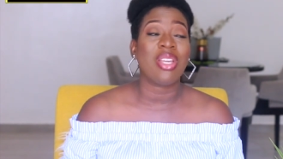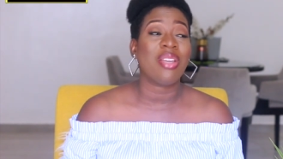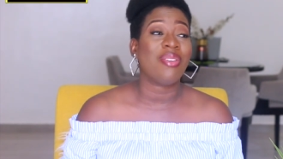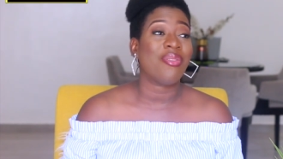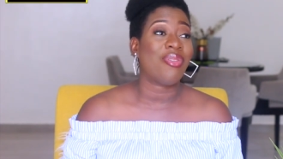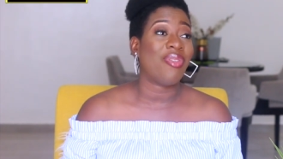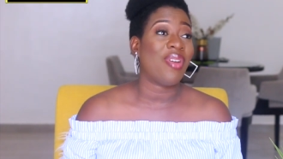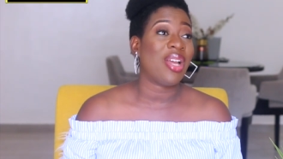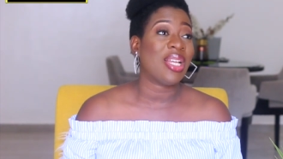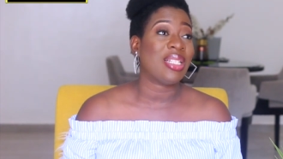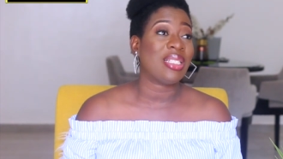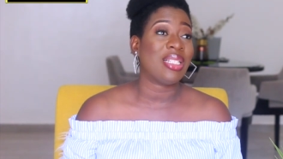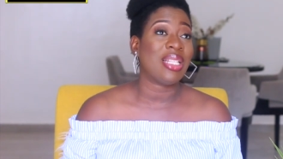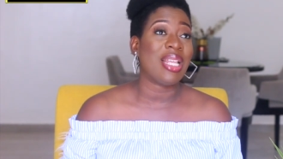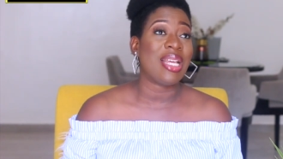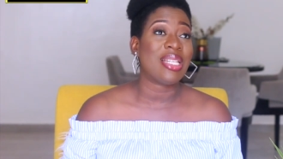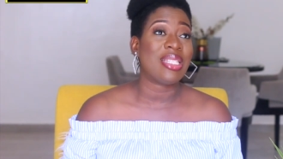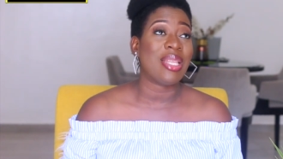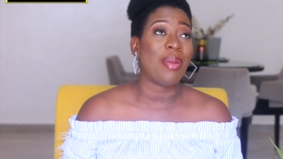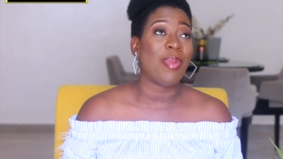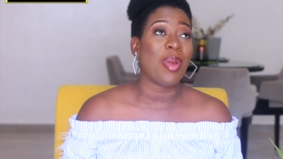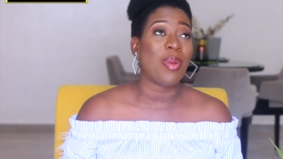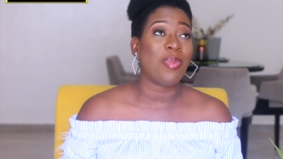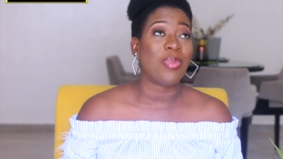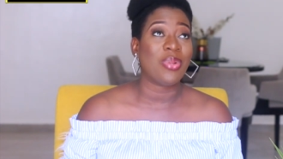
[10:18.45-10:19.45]
In fact, the
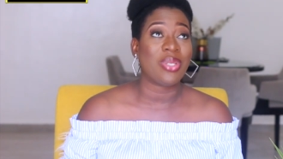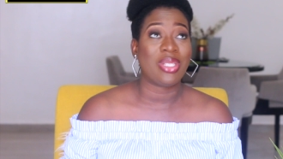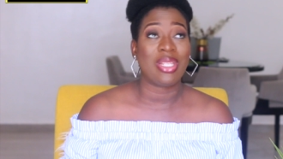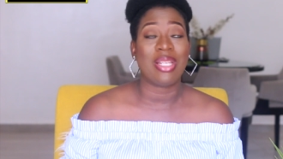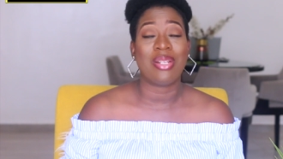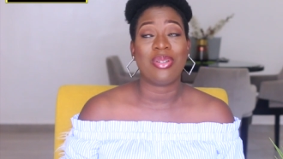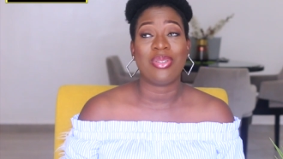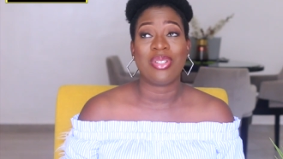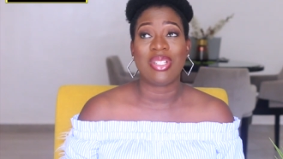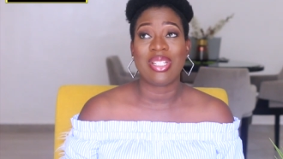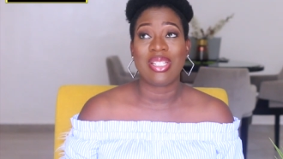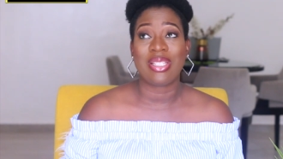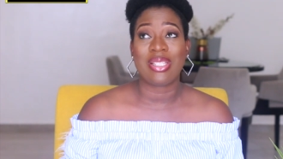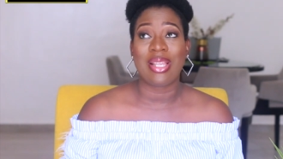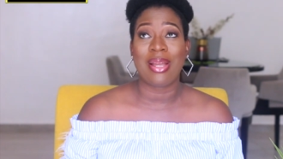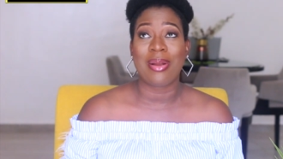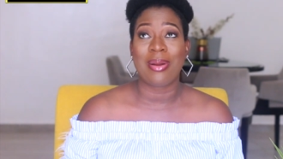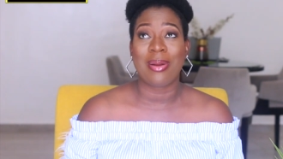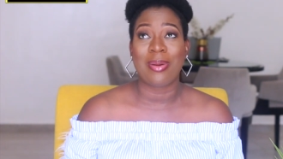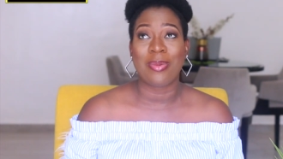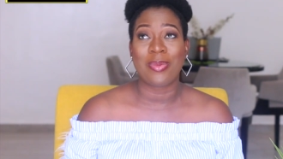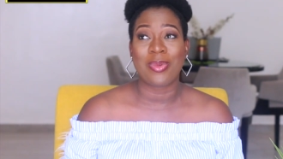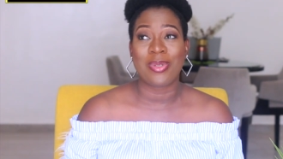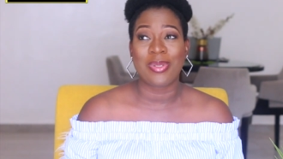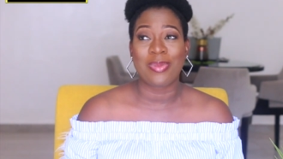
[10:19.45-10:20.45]
last time I posted on
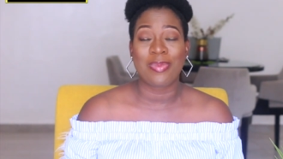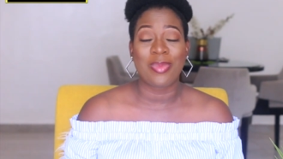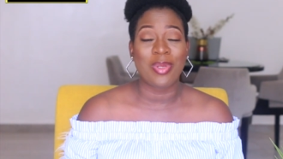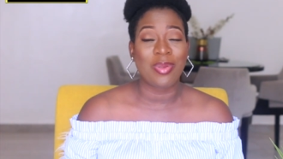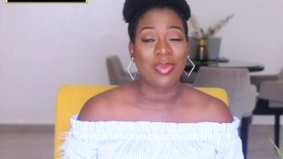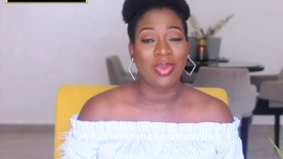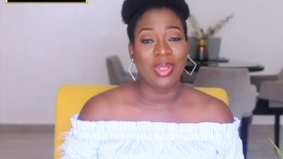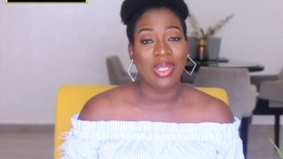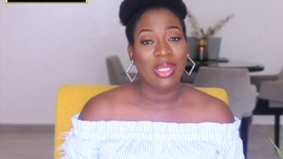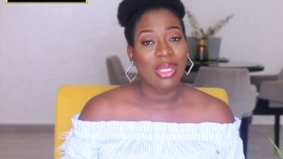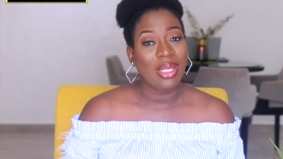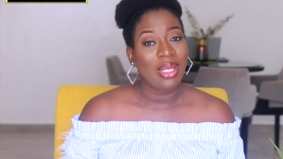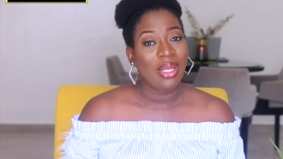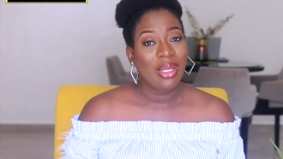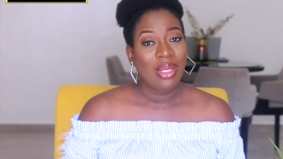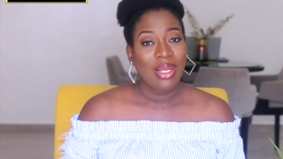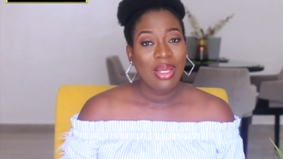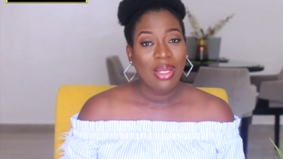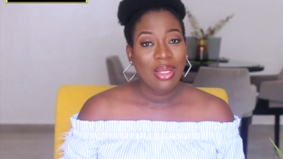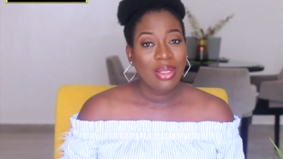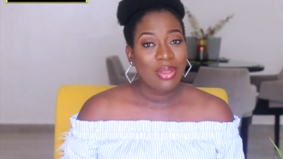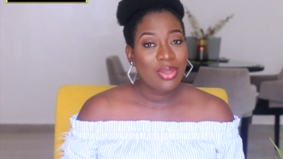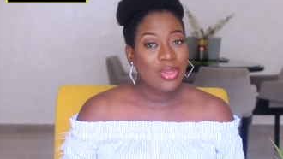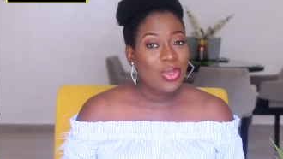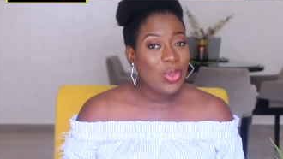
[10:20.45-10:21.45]
Instagram was maybe
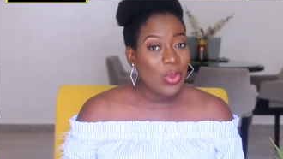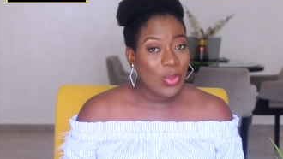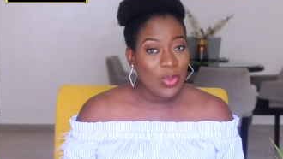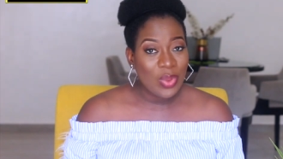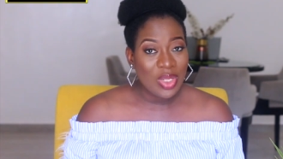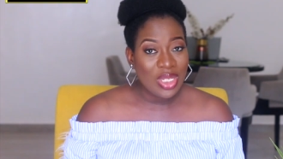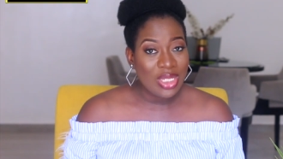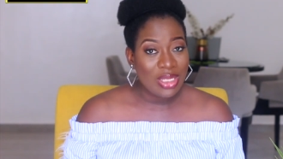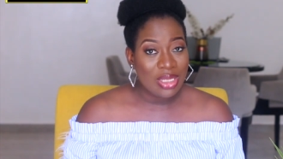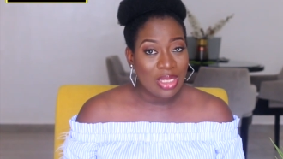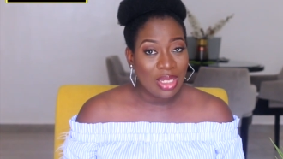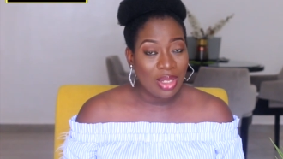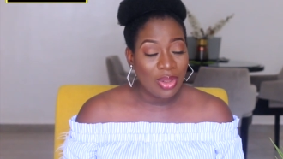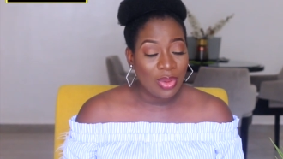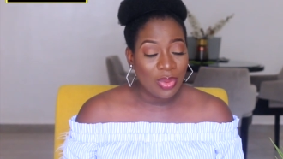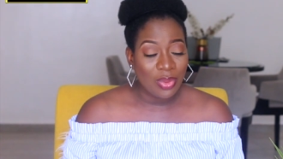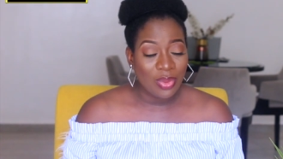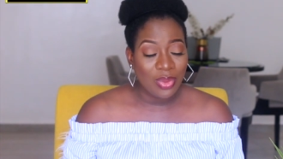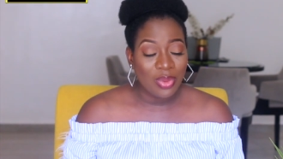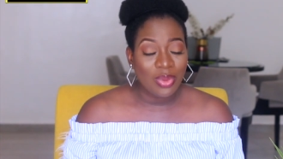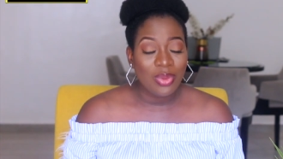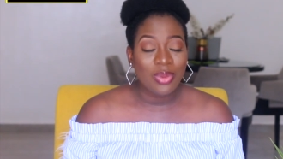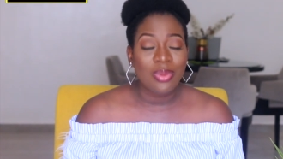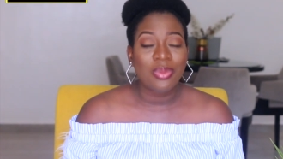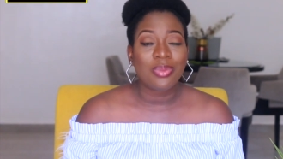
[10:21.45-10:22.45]
2 weeks
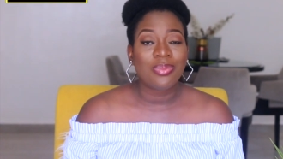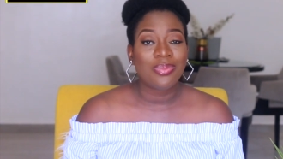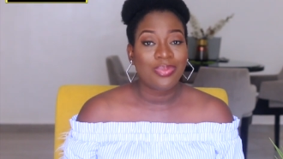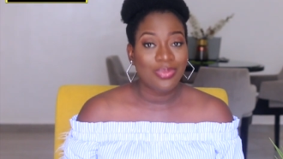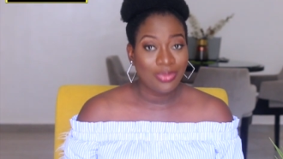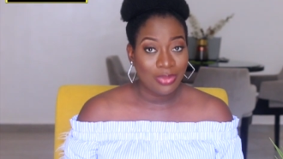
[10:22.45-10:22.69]
ago.